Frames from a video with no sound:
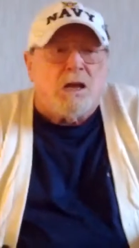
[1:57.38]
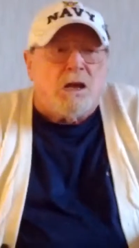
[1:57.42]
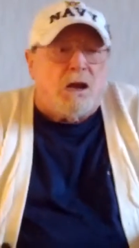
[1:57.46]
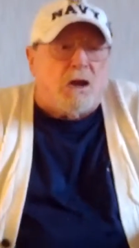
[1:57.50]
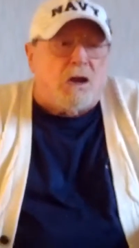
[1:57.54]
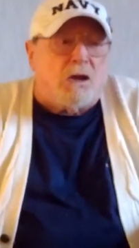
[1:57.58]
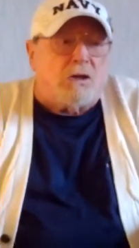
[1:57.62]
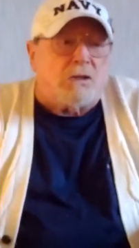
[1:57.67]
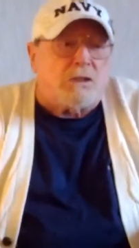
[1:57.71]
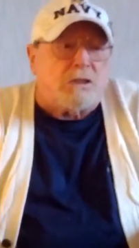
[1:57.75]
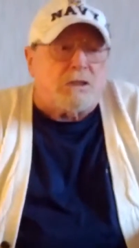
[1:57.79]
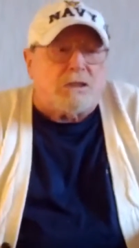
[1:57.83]

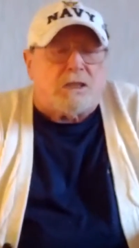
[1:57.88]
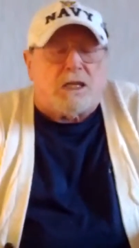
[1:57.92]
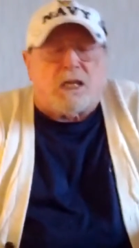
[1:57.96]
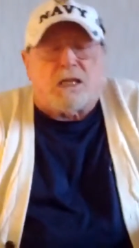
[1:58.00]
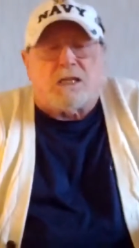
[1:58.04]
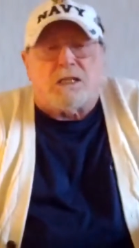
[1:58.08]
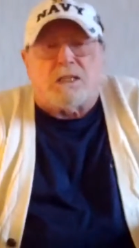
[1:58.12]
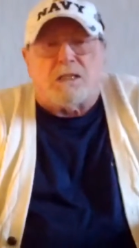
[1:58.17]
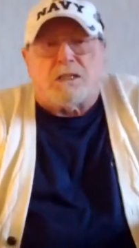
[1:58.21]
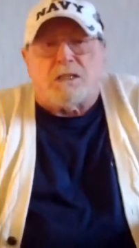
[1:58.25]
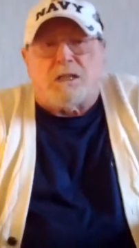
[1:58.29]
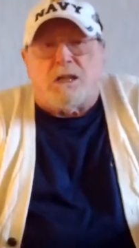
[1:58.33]
all
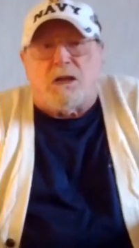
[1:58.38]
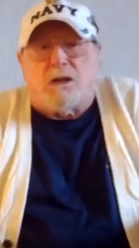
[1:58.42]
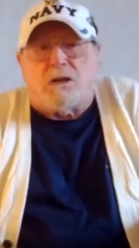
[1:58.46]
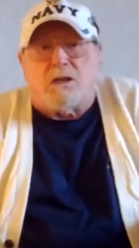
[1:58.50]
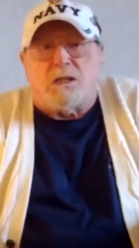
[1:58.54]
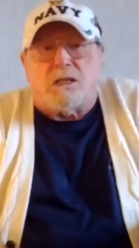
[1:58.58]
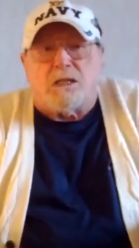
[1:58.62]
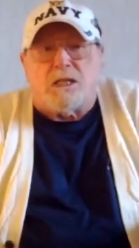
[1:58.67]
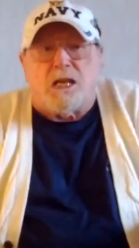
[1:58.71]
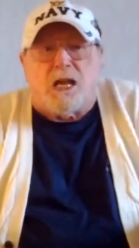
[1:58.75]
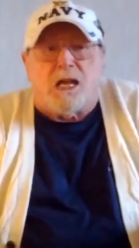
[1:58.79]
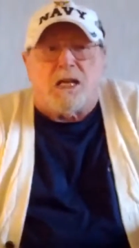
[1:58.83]
day
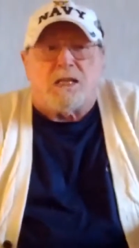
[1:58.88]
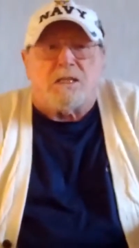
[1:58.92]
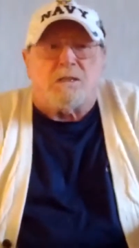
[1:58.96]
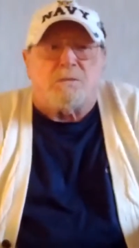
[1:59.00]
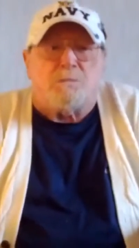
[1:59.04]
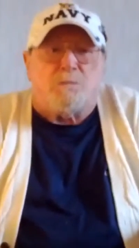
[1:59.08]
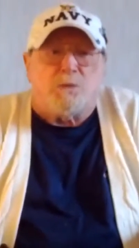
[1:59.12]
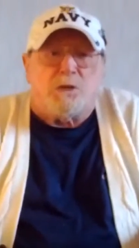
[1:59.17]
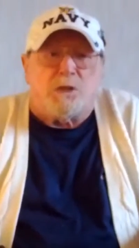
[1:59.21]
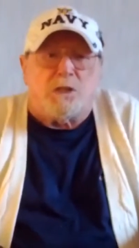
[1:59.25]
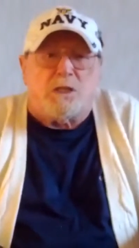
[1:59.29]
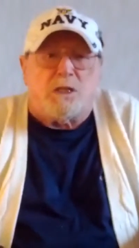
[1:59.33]
long I'd
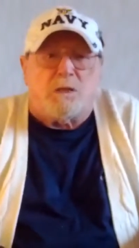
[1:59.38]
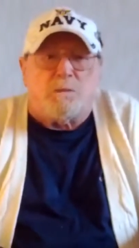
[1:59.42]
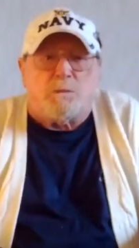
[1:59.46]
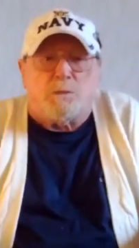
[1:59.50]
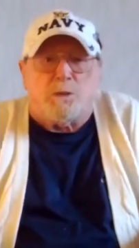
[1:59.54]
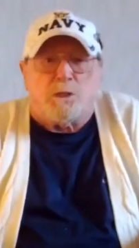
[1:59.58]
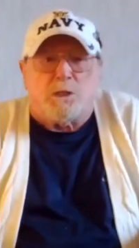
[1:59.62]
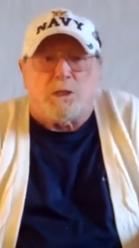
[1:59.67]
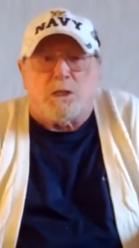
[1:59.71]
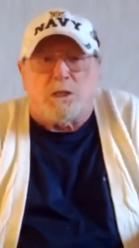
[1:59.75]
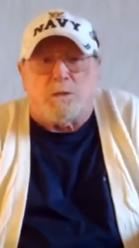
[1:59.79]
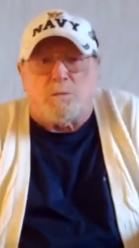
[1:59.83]
biddy
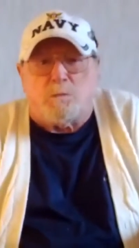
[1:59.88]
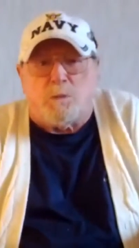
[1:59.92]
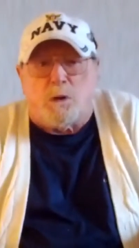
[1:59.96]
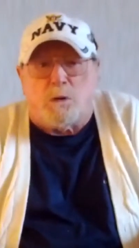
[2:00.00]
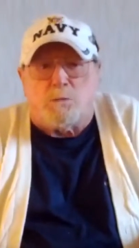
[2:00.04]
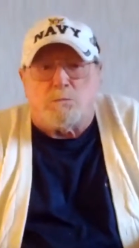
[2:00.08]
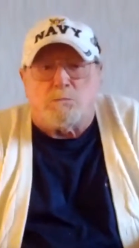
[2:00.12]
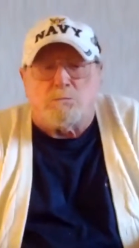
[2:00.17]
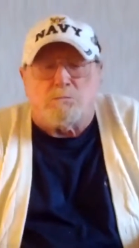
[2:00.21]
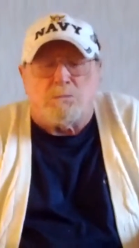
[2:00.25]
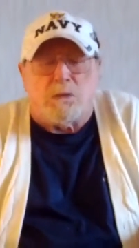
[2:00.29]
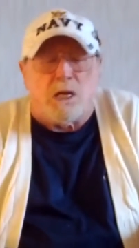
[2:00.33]
biddy
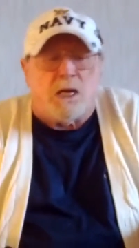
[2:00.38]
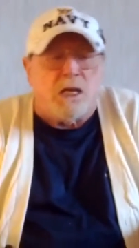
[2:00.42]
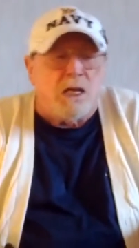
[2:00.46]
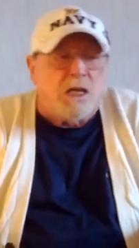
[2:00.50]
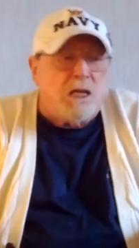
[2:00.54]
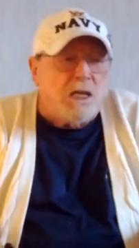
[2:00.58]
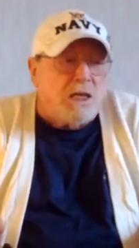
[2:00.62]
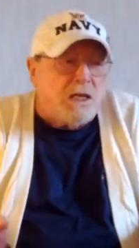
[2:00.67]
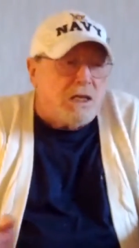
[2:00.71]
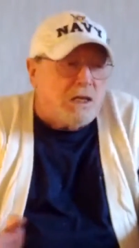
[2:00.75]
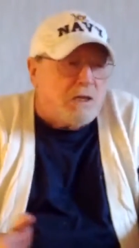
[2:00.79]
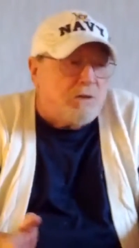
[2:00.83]
bum.
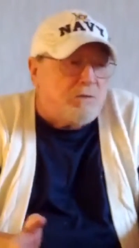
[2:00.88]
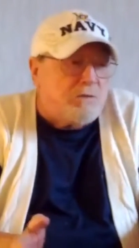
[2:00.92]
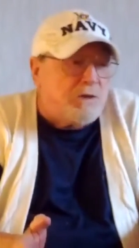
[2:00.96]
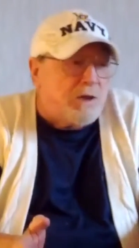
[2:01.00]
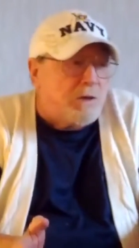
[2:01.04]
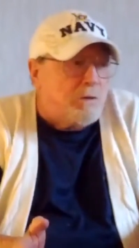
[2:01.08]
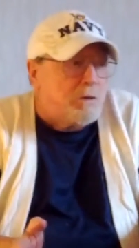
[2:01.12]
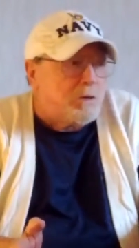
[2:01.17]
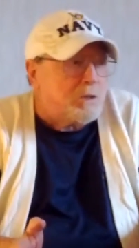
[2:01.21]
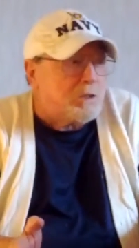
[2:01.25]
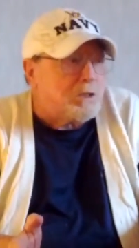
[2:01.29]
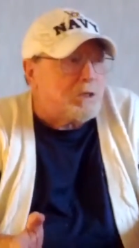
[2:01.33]
If I
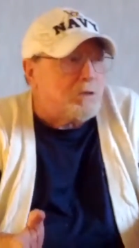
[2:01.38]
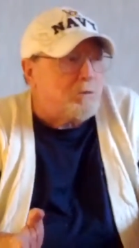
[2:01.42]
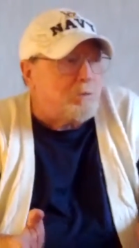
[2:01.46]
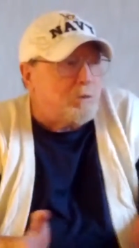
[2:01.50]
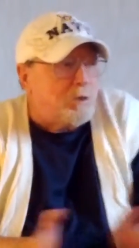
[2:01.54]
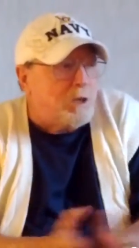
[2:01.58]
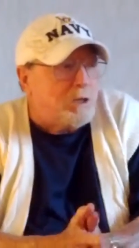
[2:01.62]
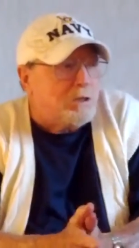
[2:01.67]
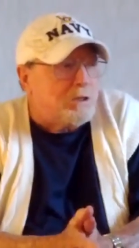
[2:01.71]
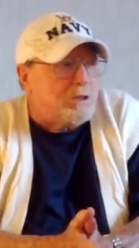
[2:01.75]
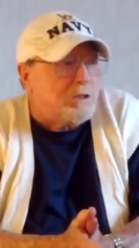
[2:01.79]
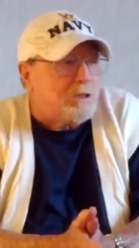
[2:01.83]
was a
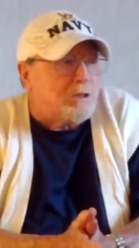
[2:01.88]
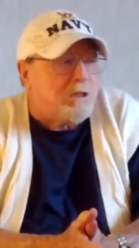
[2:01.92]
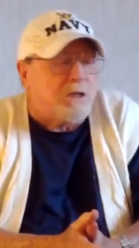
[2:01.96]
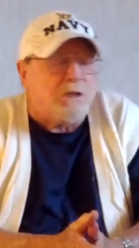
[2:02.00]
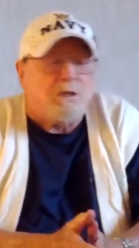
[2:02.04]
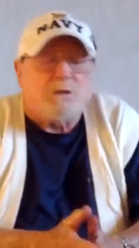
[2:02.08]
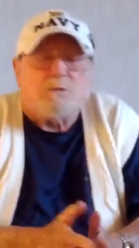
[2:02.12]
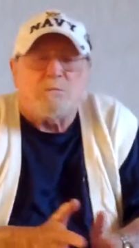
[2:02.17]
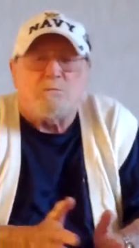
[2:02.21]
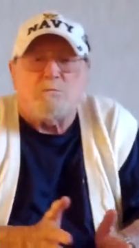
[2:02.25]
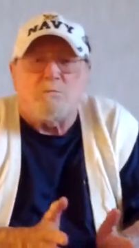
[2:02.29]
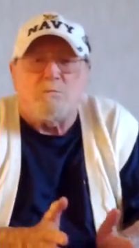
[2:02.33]
wealthy